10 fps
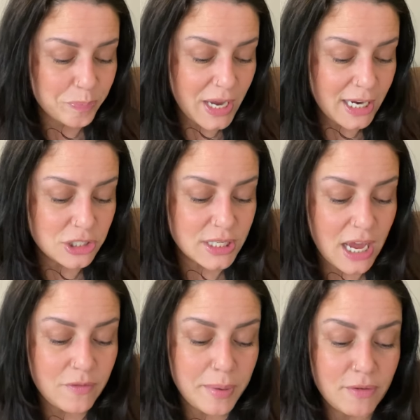I just
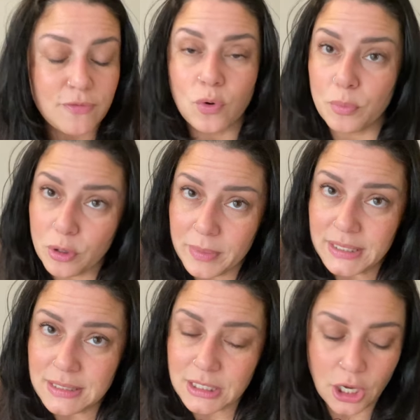have about 4 more
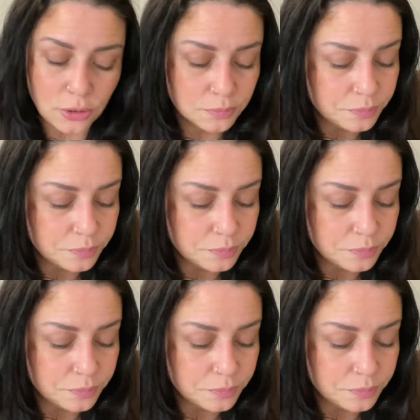months to go.